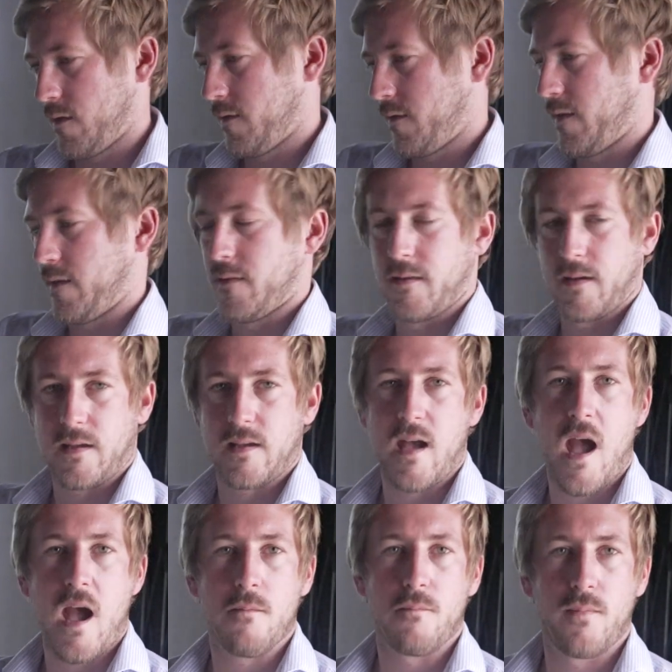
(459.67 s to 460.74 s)
the
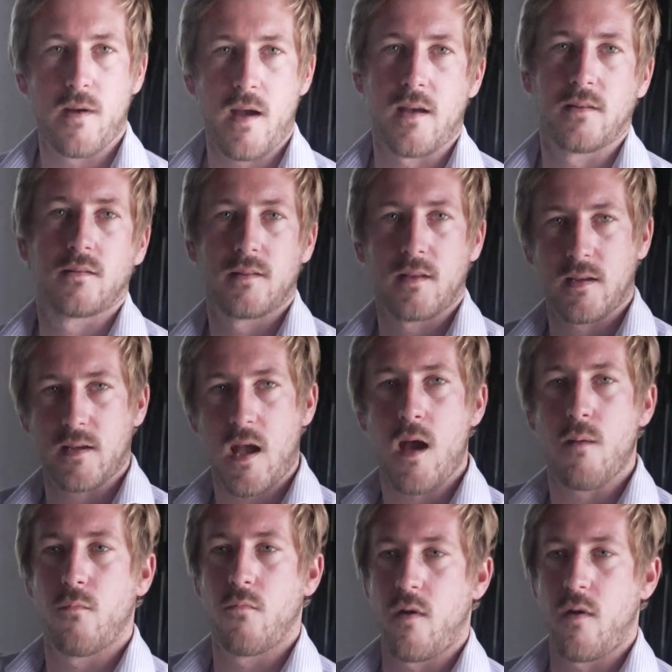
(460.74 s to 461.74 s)
cap as the cap